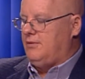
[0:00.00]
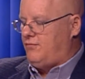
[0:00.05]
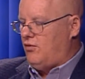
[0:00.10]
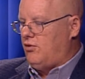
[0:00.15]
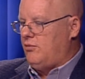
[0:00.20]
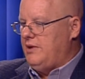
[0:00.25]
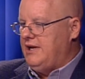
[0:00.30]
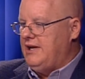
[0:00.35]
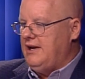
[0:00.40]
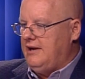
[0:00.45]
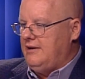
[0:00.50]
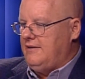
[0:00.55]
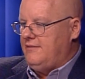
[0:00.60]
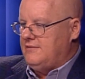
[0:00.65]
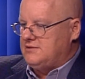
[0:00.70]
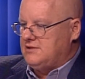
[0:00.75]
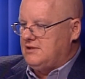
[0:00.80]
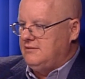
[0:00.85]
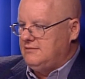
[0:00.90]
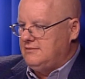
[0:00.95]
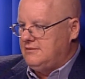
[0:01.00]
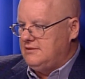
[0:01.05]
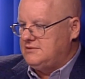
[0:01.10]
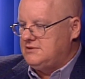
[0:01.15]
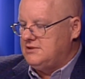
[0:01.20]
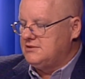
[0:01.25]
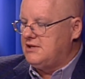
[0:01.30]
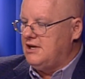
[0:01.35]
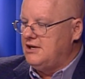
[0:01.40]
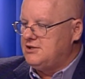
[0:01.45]
before we get into this
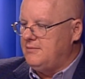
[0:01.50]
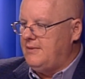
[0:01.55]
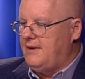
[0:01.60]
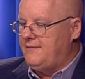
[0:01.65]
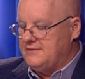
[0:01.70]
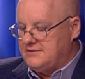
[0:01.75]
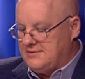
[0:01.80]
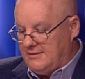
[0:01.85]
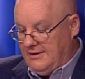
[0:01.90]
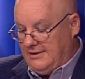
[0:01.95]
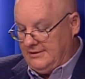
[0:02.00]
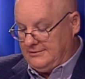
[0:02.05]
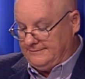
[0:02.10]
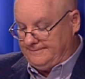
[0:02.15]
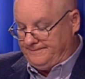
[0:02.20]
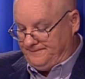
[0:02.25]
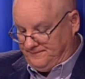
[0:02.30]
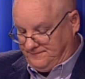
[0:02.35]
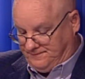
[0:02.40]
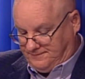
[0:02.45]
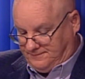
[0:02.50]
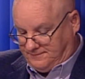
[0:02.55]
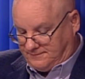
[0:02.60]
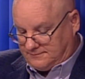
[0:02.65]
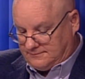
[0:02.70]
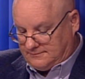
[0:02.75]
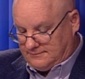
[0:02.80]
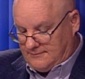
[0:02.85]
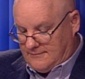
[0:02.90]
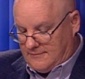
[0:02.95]
discussion about this election.
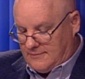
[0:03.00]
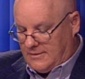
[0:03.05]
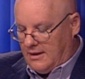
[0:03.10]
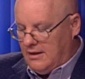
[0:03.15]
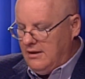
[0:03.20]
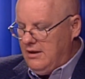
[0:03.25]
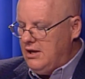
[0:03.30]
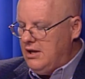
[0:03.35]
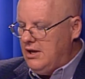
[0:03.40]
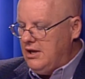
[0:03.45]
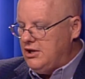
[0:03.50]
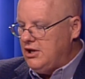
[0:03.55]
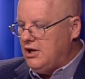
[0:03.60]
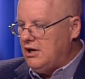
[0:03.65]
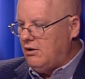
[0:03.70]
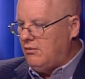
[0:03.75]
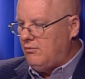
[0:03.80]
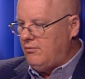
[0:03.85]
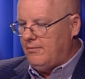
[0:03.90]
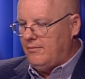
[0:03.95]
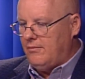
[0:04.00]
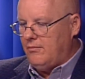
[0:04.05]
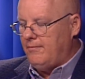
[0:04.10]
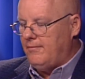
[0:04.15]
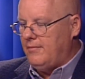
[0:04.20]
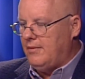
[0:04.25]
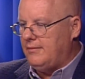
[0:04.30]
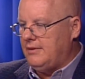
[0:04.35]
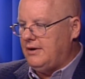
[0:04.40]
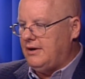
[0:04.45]
You know,
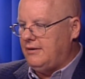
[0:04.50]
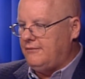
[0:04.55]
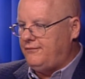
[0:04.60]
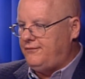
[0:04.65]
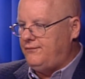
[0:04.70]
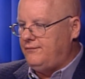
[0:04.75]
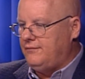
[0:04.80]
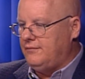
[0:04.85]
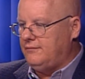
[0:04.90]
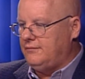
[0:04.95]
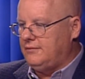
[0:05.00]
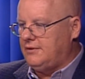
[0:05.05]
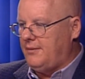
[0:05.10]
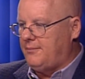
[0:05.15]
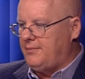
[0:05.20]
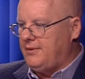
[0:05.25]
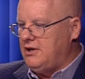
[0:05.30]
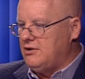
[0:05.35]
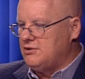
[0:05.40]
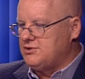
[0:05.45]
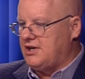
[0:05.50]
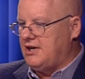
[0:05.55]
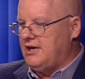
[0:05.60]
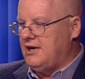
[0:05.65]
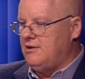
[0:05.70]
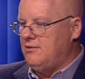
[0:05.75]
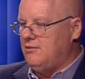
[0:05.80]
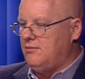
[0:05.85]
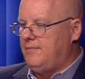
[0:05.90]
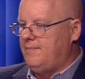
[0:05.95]
a couple of years
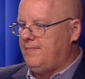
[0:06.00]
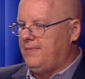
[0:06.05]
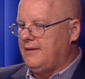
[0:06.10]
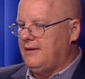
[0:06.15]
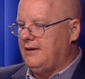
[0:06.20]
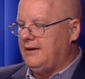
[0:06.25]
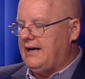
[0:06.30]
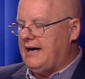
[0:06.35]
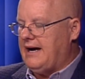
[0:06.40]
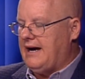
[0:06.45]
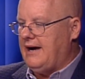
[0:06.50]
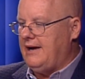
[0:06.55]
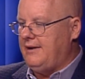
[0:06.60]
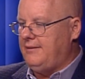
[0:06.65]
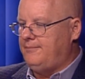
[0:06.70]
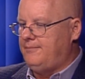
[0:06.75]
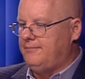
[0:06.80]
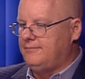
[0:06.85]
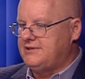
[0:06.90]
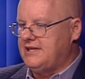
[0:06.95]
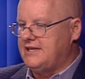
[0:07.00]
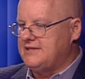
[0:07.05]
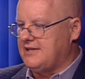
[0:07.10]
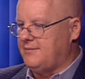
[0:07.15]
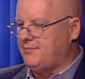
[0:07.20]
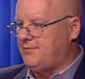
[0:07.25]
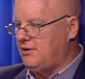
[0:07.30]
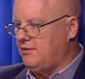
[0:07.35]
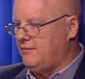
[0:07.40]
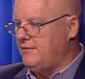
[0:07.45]
ago, I said
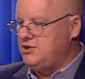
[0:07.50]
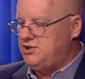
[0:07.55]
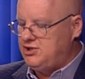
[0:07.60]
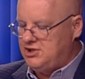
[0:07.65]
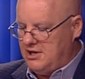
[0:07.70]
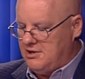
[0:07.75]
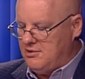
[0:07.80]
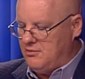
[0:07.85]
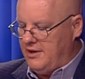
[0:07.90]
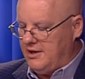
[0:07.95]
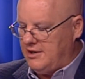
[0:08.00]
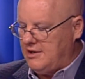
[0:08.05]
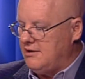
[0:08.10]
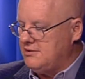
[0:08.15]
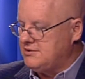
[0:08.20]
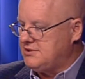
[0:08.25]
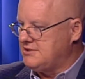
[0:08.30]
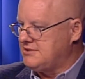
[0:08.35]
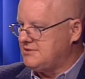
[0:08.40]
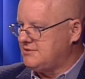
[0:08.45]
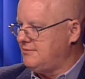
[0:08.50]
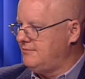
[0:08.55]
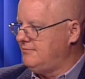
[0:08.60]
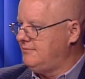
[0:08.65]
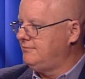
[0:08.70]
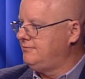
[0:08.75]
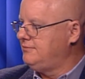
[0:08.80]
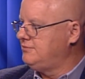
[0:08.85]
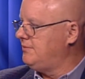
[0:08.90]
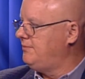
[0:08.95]
something on this show that cost us
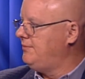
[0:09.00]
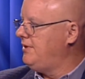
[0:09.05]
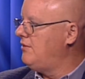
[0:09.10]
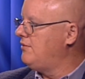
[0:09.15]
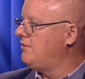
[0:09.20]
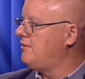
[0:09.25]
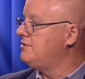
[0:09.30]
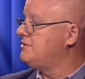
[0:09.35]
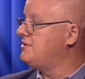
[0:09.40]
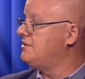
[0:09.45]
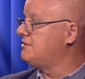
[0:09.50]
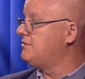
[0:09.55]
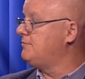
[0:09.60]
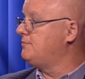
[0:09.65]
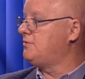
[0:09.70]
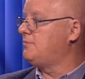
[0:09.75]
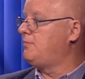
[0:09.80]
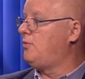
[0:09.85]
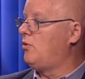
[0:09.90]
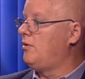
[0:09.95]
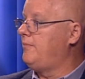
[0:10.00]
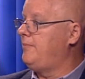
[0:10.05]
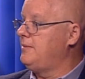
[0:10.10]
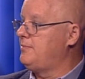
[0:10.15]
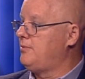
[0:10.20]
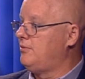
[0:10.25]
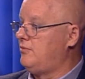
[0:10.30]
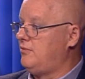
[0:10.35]
some donors and some support. People